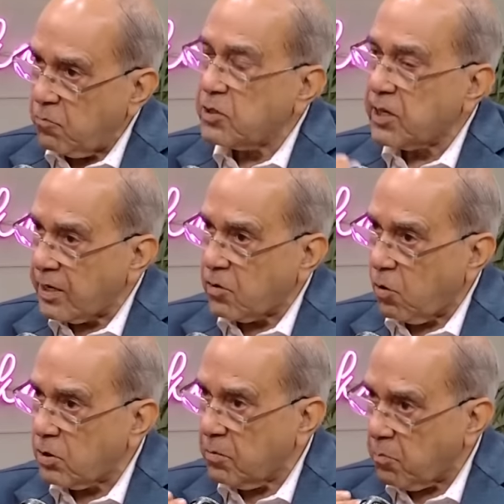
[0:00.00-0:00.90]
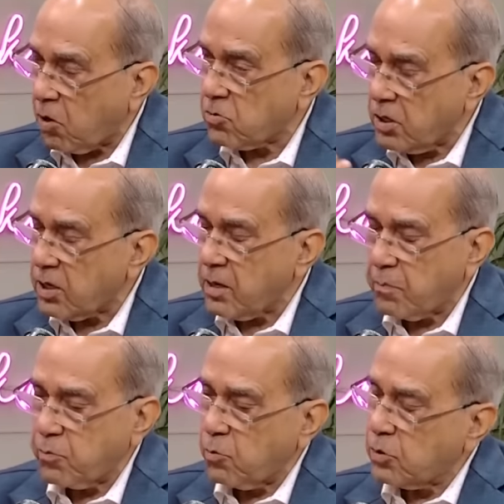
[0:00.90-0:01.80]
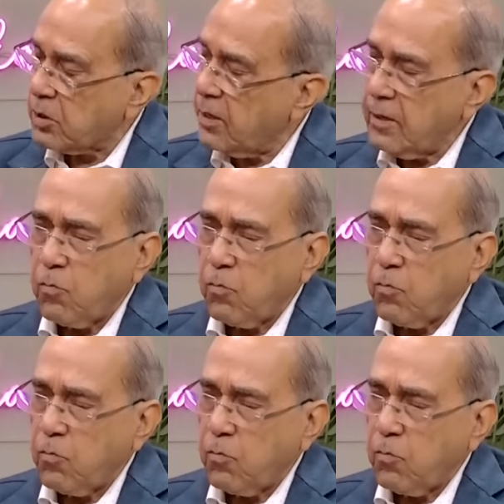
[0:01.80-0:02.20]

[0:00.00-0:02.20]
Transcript: which I call the modular approach,